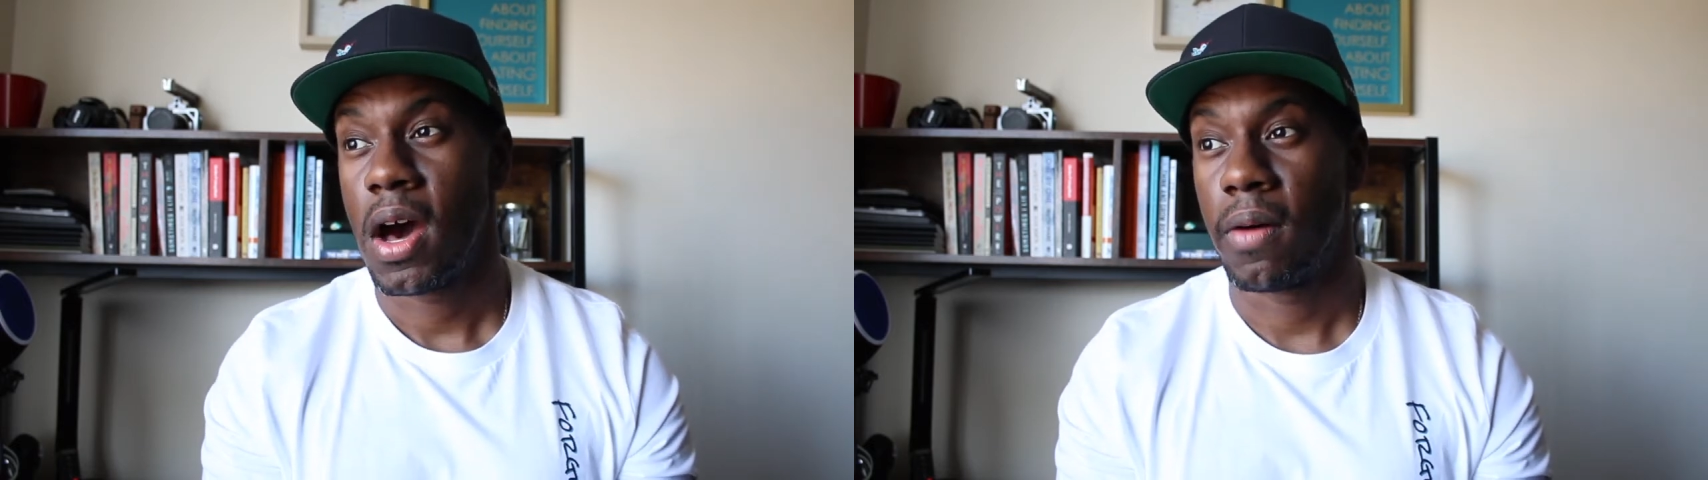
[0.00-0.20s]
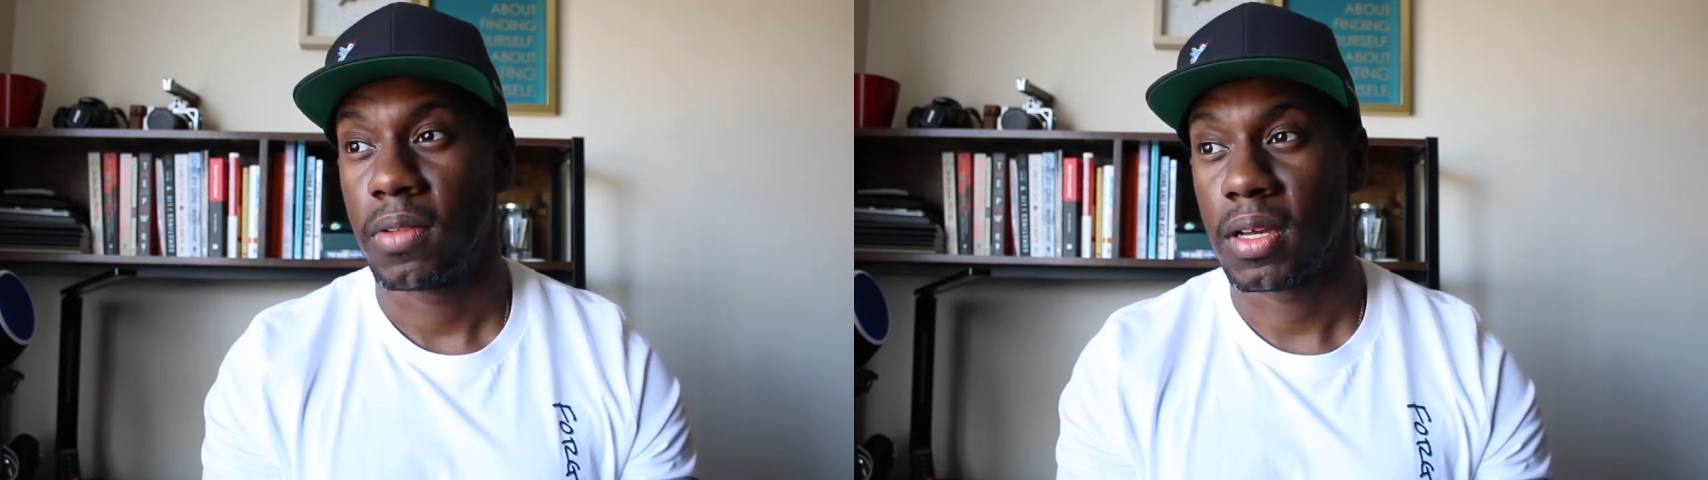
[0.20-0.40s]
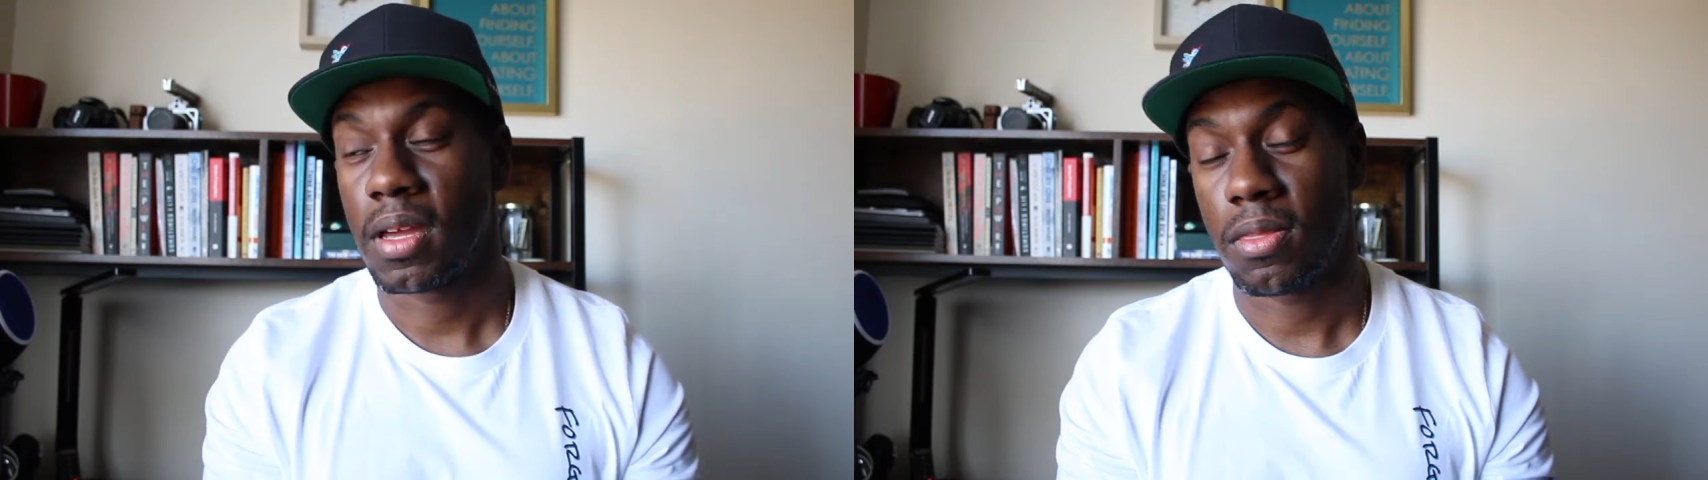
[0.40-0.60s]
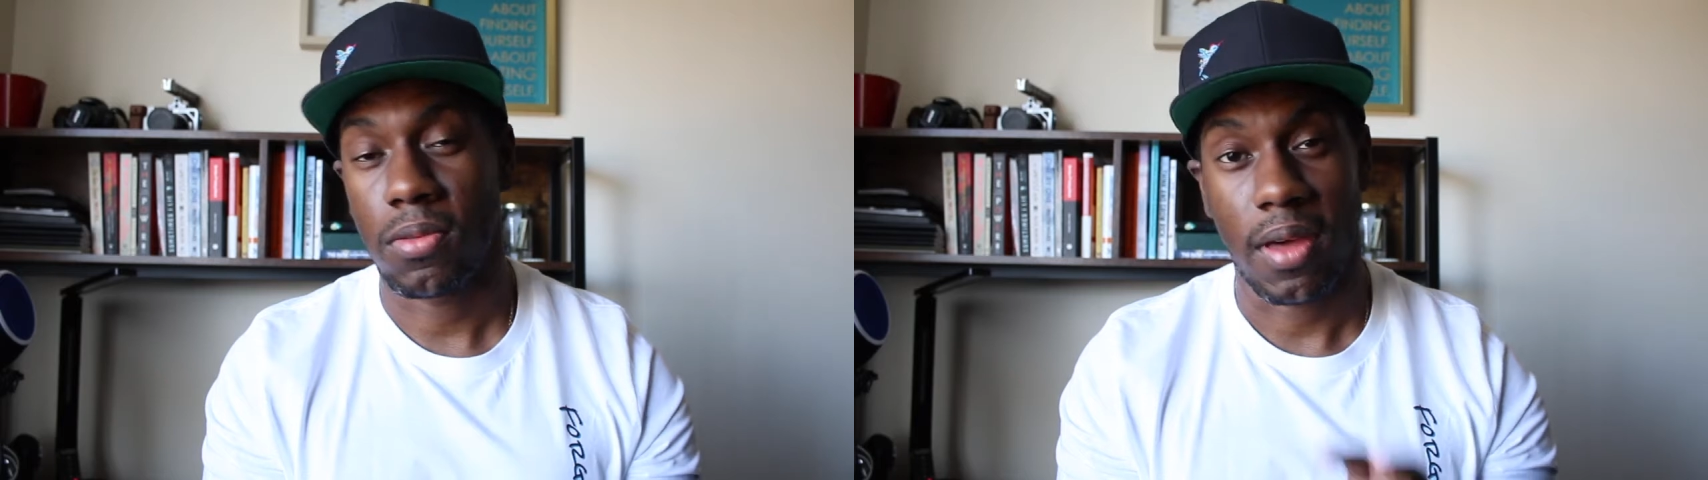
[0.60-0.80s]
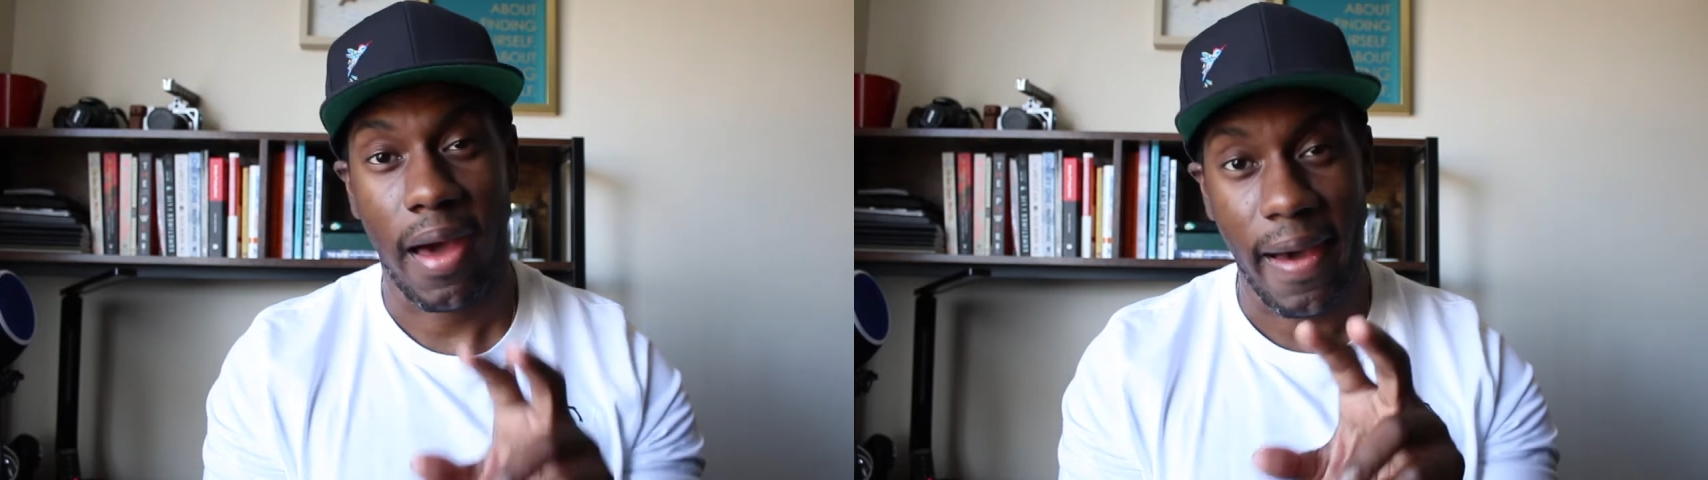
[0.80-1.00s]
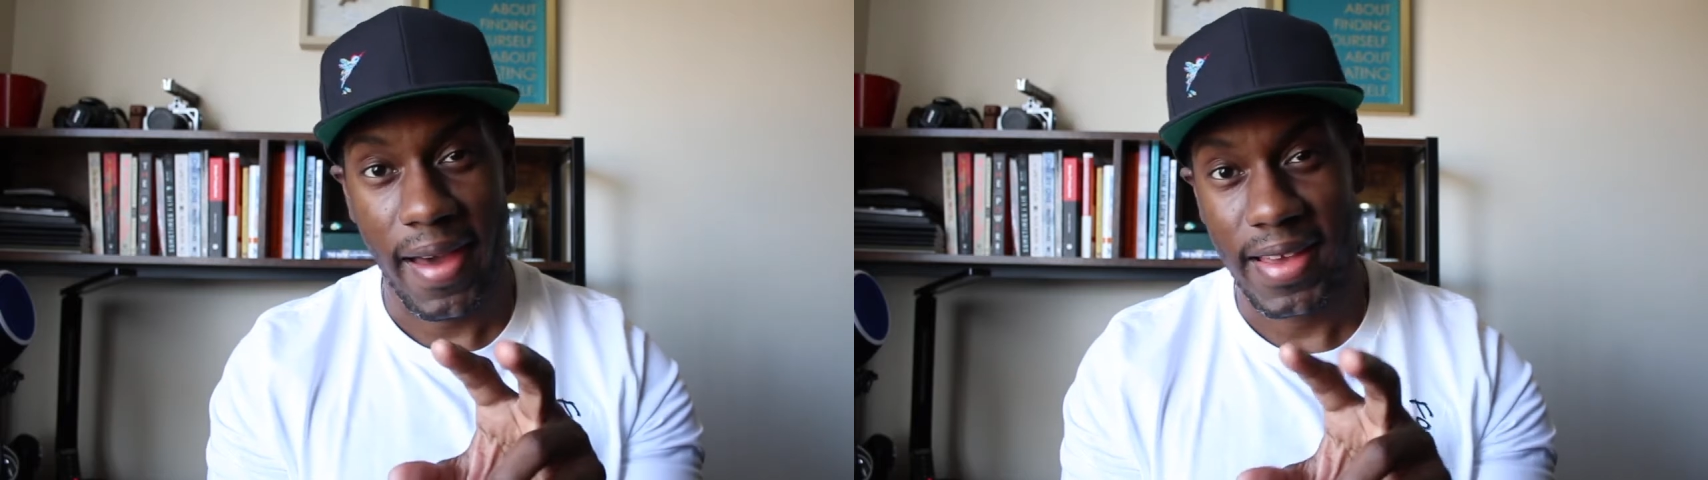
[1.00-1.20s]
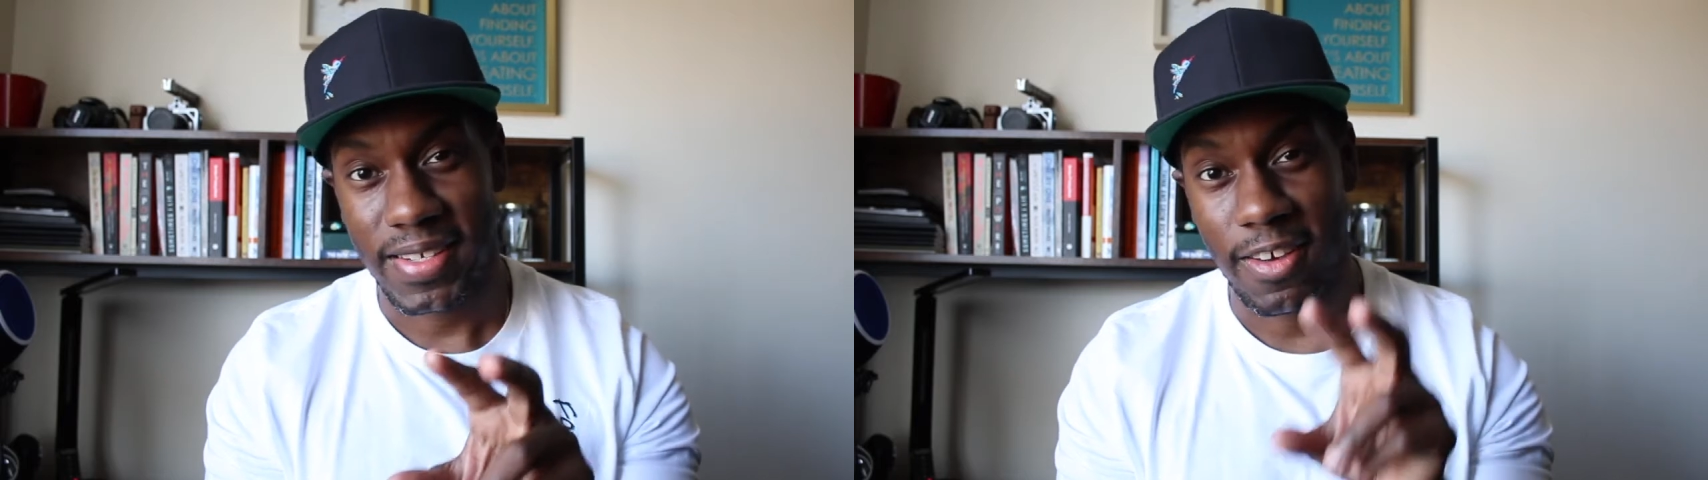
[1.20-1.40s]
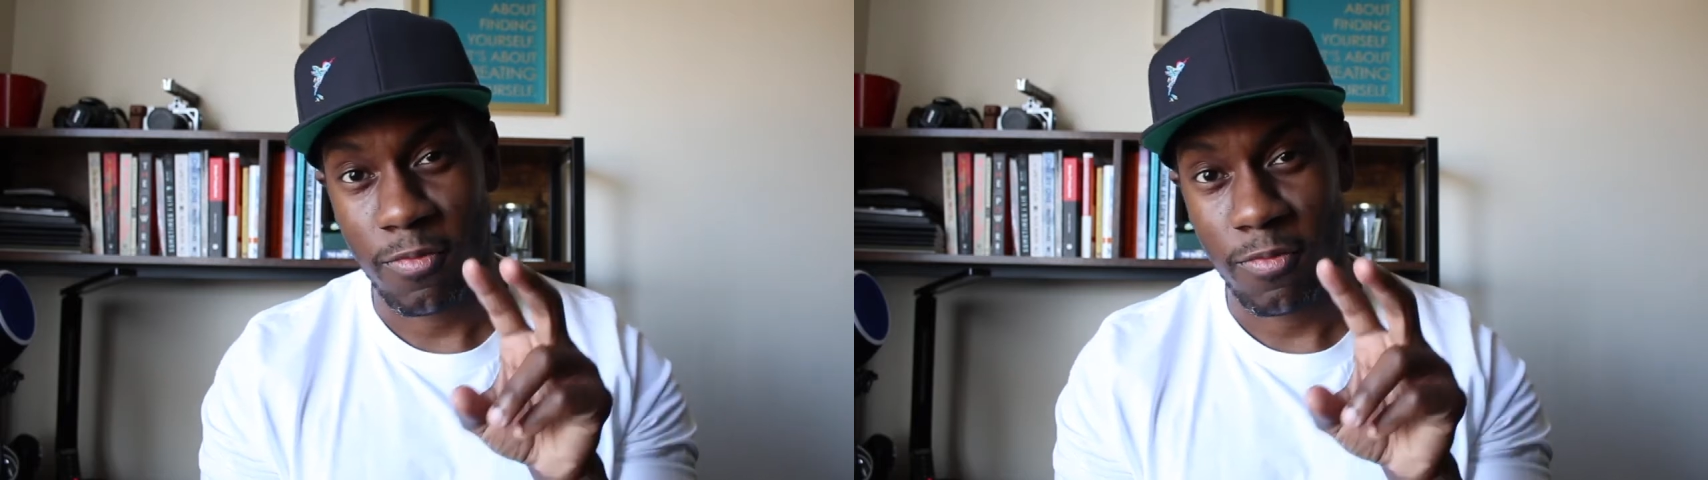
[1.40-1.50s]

of looking through the eyes